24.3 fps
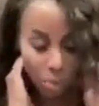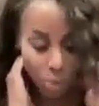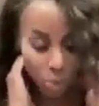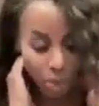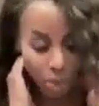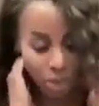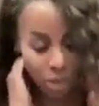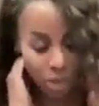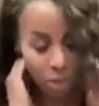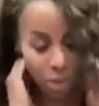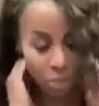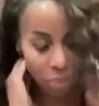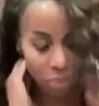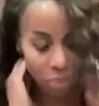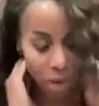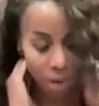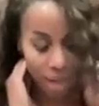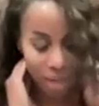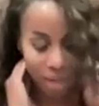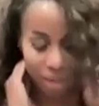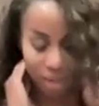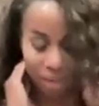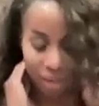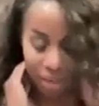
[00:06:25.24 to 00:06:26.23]
And when you're
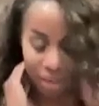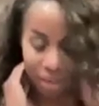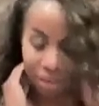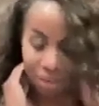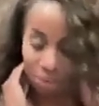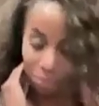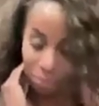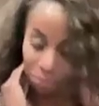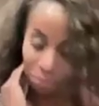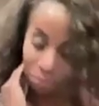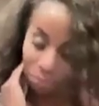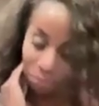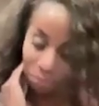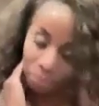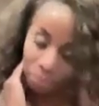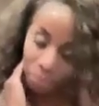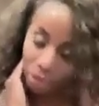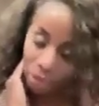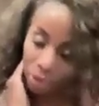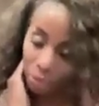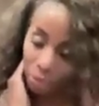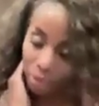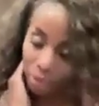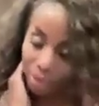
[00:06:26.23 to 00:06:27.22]
ready,
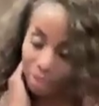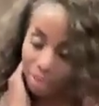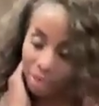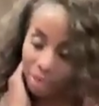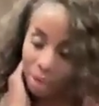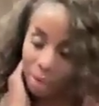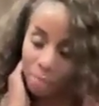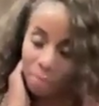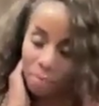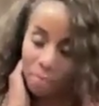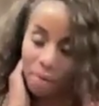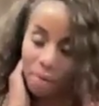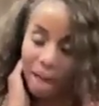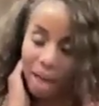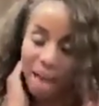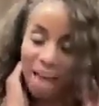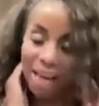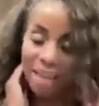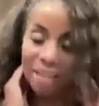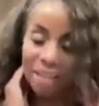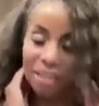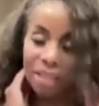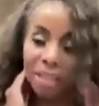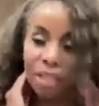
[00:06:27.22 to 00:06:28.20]
we're going to come
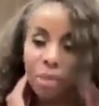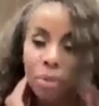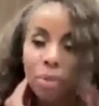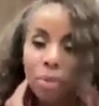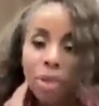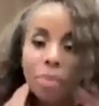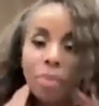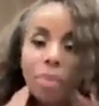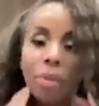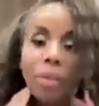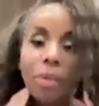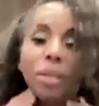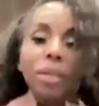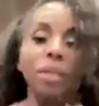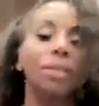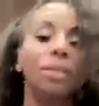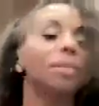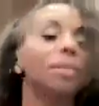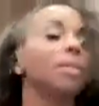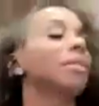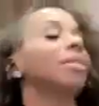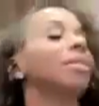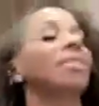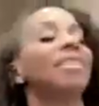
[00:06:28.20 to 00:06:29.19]
back to
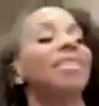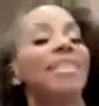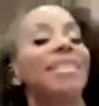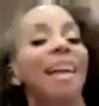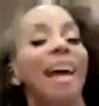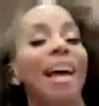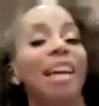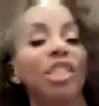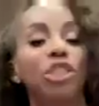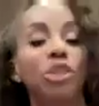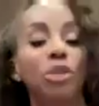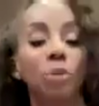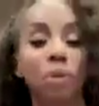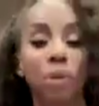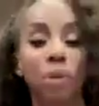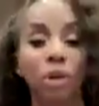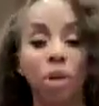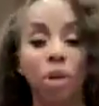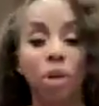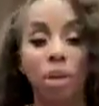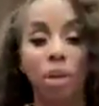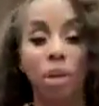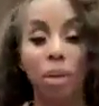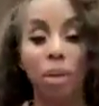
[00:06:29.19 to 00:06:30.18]
normal,
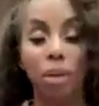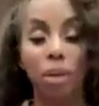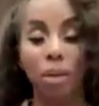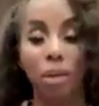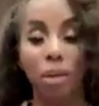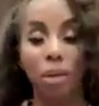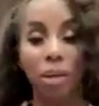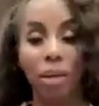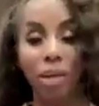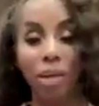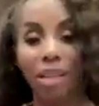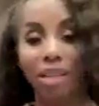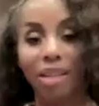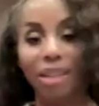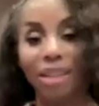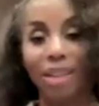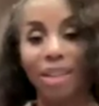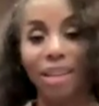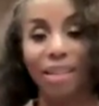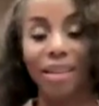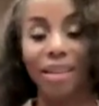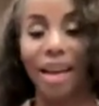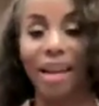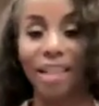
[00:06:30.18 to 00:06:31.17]
natural
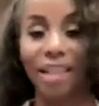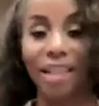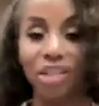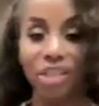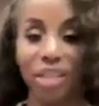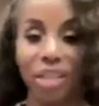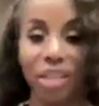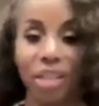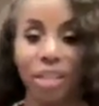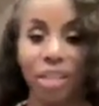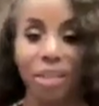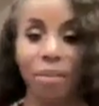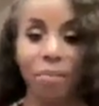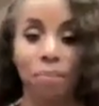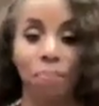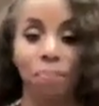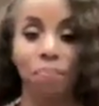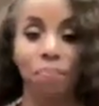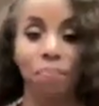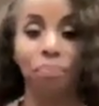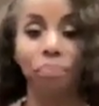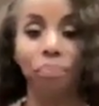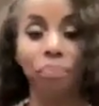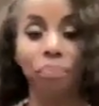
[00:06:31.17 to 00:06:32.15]
connection.
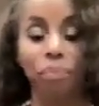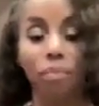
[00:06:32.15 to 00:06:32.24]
